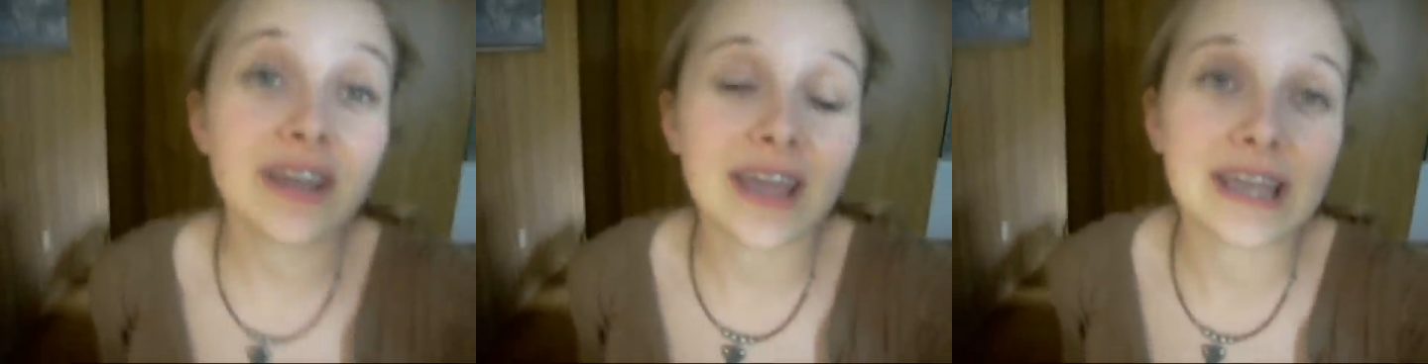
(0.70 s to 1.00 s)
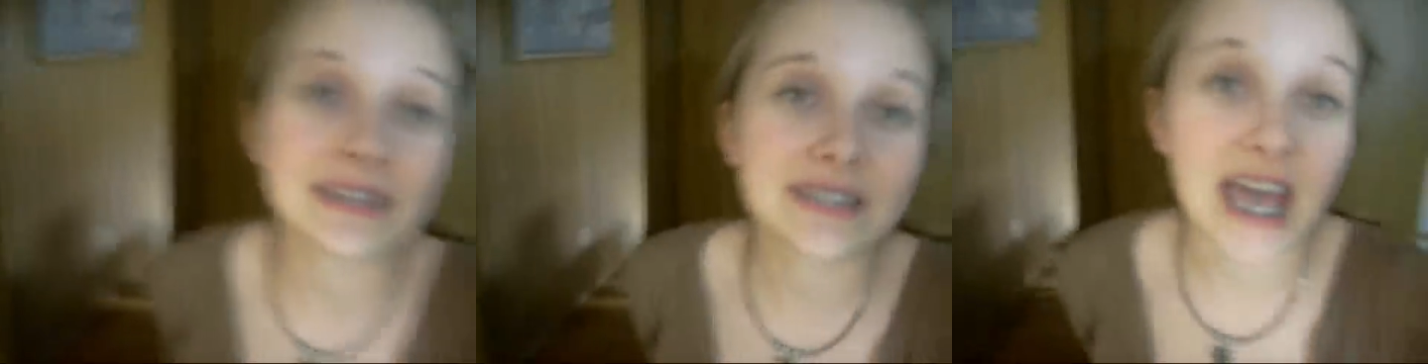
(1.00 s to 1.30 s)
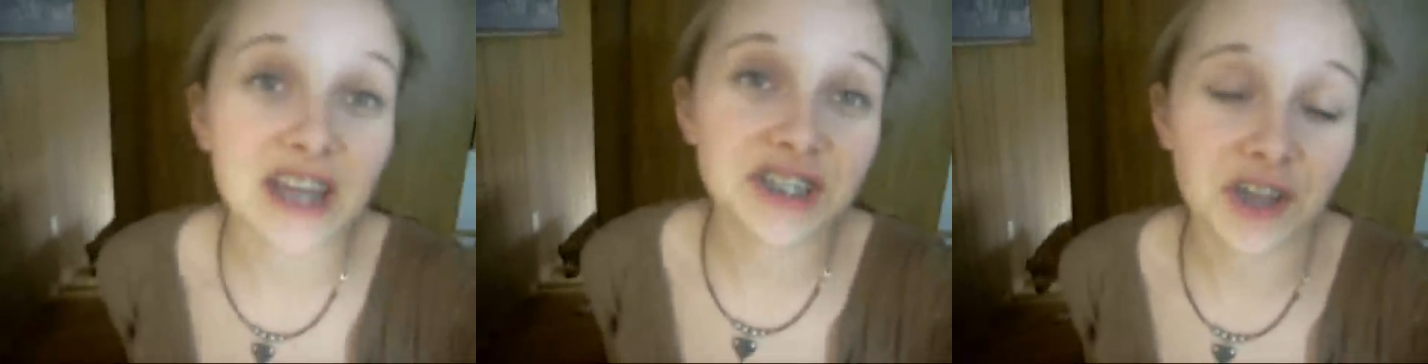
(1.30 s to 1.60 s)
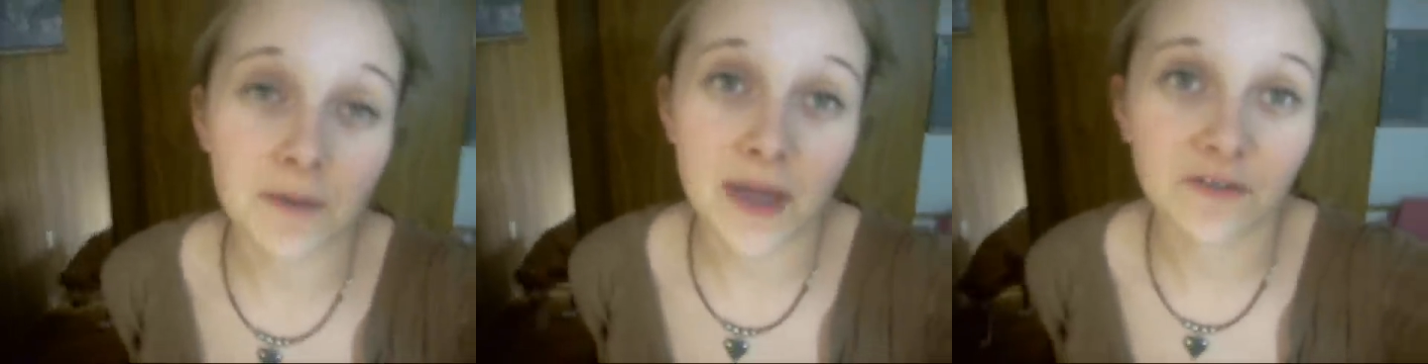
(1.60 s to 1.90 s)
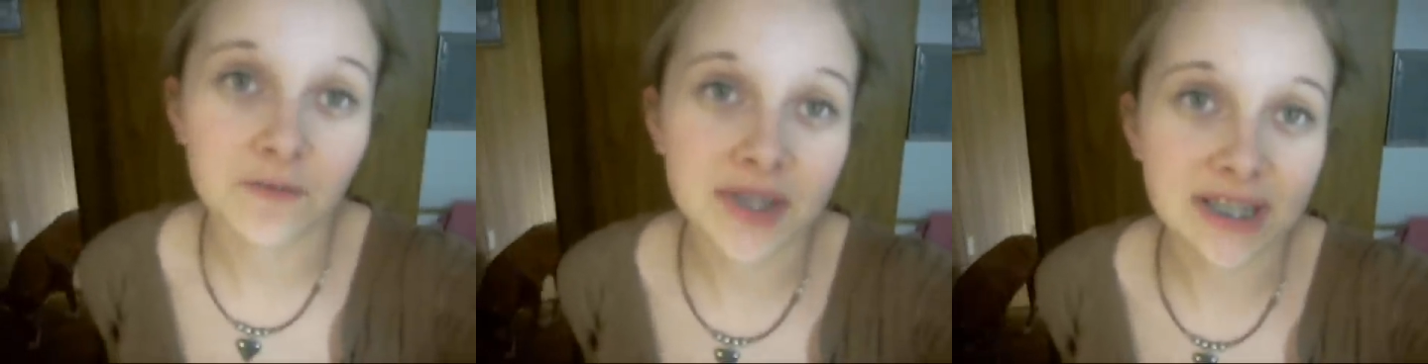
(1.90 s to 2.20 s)
everyone, and I just got
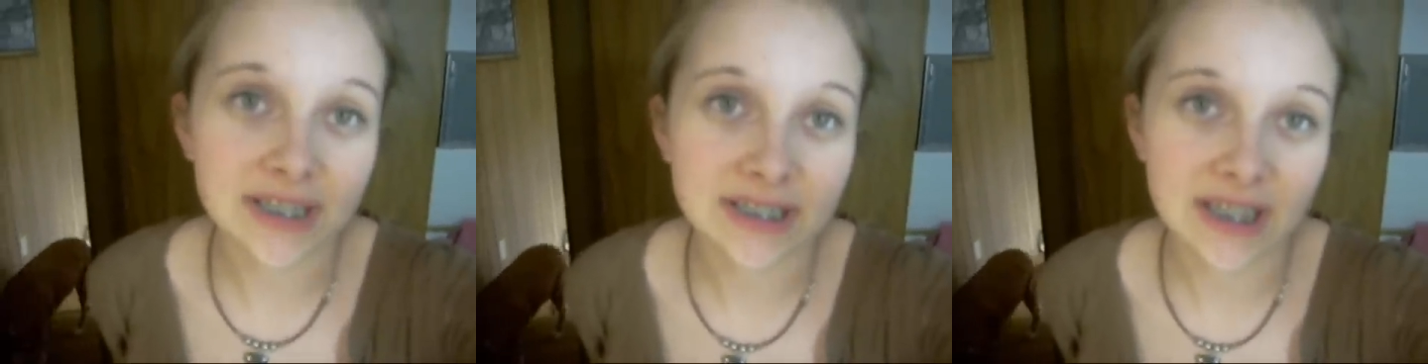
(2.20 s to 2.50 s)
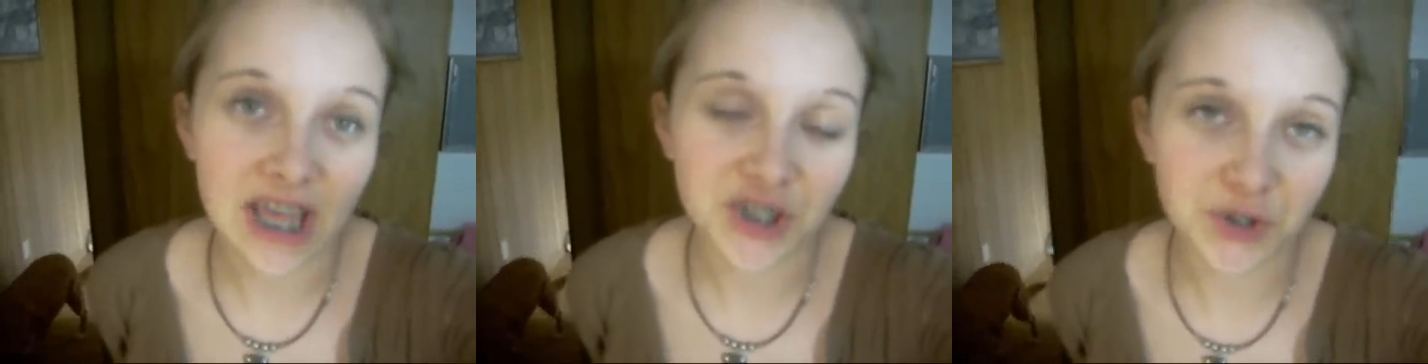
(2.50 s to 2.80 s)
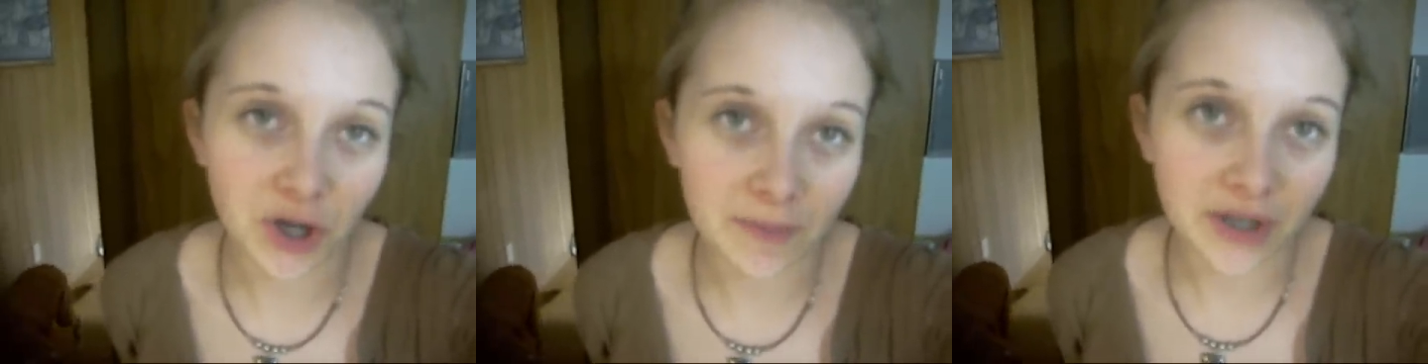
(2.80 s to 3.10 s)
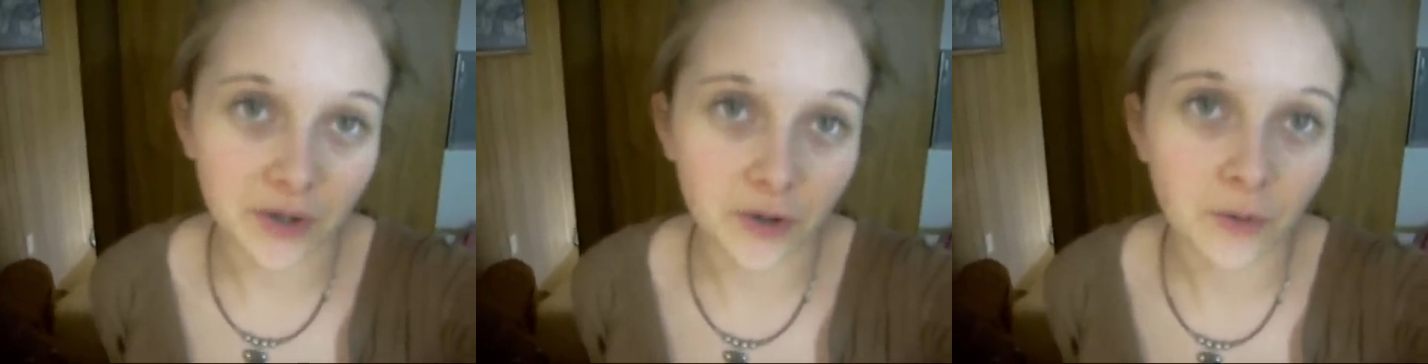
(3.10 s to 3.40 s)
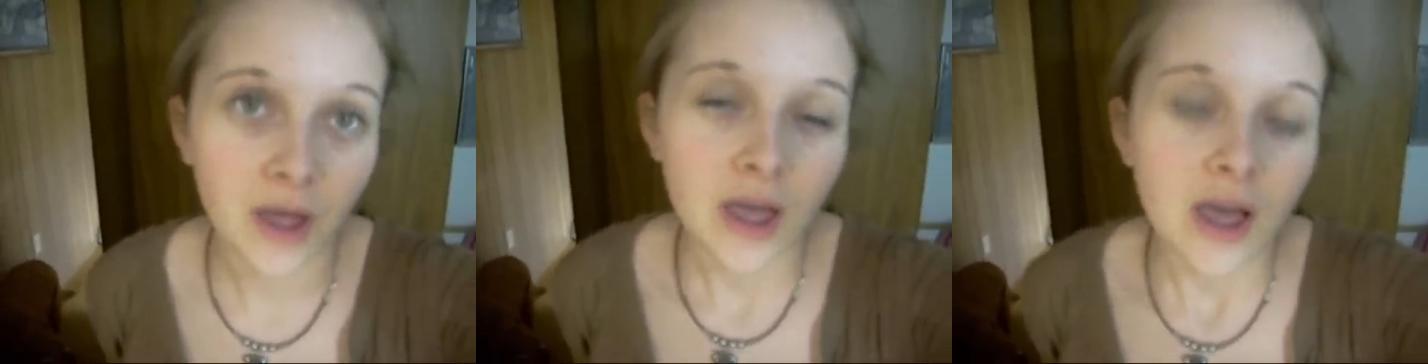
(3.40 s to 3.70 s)
back from the dentist today, as you all may know.